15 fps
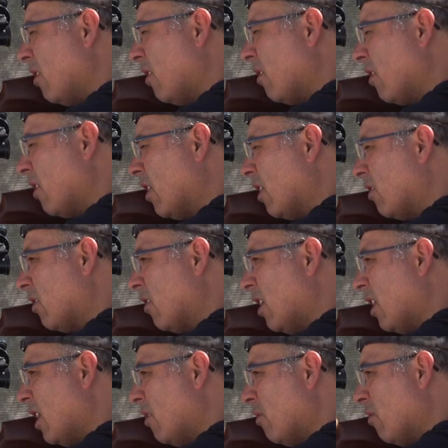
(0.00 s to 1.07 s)
Okay, so
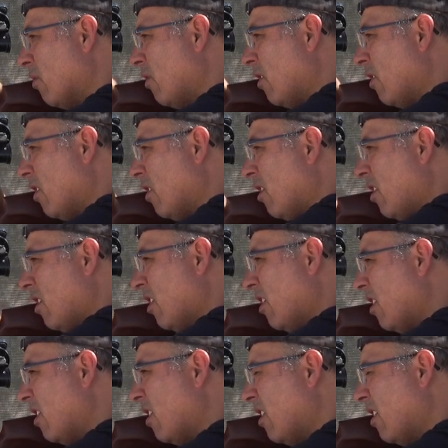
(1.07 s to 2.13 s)
I am going to
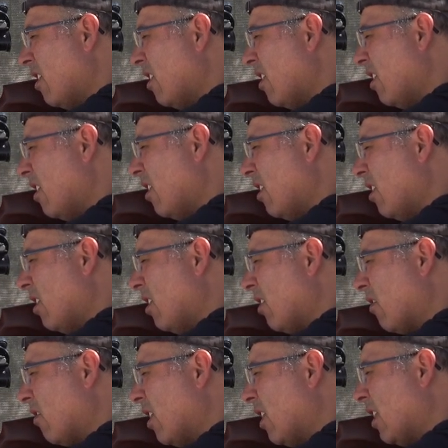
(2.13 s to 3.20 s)

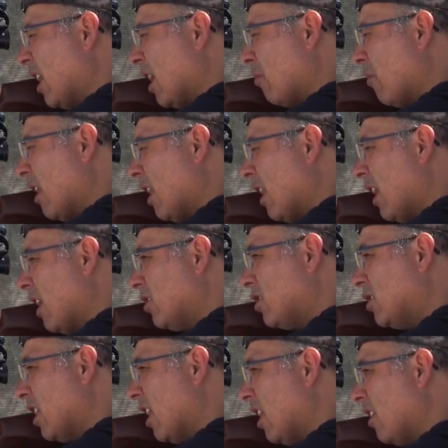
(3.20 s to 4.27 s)
try and take my last
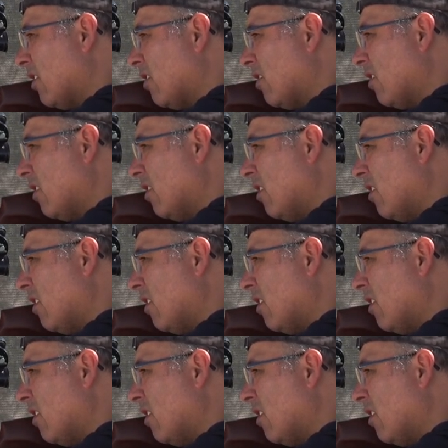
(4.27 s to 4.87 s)
shots